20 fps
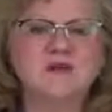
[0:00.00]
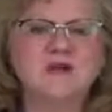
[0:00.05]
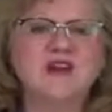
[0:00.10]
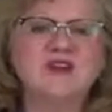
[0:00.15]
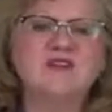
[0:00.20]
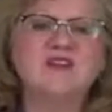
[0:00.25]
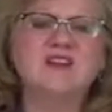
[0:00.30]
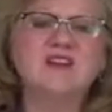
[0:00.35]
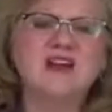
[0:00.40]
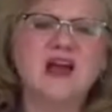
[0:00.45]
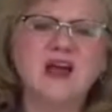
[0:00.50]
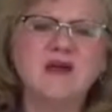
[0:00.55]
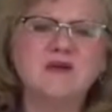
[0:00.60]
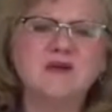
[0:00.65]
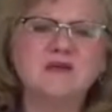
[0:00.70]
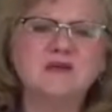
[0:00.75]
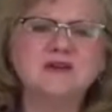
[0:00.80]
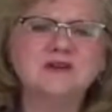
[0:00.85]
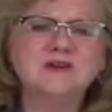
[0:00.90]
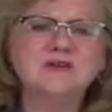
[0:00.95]
And if you like what
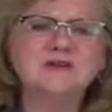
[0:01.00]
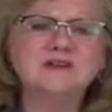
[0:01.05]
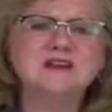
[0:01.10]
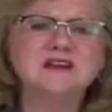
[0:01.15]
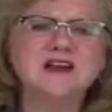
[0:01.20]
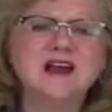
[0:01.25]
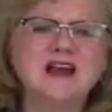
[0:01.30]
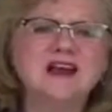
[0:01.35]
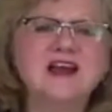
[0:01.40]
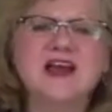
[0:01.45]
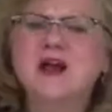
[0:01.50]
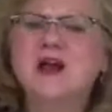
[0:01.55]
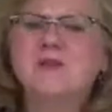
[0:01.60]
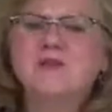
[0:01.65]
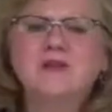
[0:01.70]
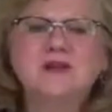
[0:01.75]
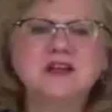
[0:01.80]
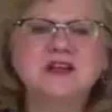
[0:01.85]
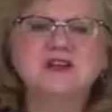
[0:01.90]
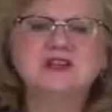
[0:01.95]
we're doing tonight,
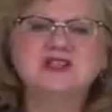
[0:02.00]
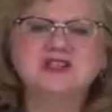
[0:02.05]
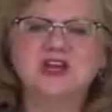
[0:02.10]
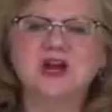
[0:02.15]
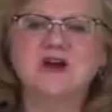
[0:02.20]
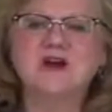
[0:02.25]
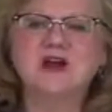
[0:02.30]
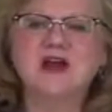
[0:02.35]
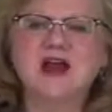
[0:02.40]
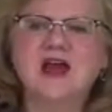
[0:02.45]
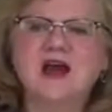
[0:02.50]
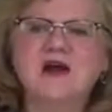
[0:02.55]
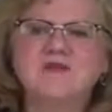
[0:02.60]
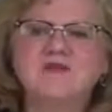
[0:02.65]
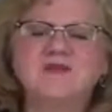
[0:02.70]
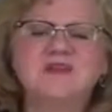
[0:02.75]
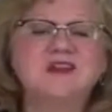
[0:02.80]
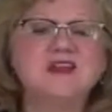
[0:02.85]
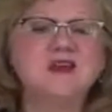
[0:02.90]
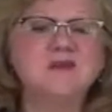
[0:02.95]
please share it
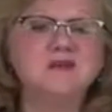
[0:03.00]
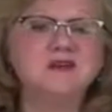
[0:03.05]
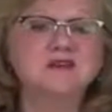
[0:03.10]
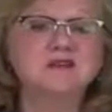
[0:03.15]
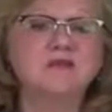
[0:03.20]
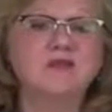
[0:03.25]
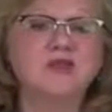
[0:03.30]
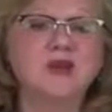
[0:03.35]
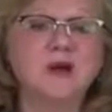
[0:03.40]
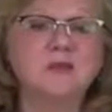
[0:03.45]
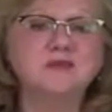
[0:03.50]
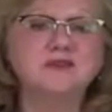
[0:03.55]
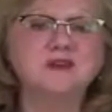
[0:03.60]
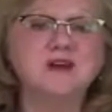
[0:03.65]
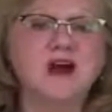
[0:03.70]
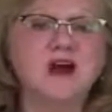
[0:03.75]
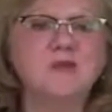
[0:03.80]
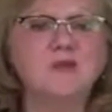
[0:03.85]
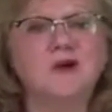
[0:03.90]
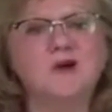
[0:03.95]
out. Give me some thumbs
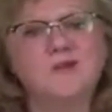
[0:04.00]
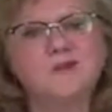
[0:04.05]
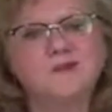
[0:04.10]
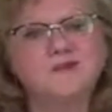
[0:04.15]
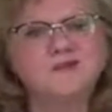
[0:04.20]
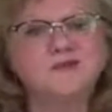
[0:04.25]
up, or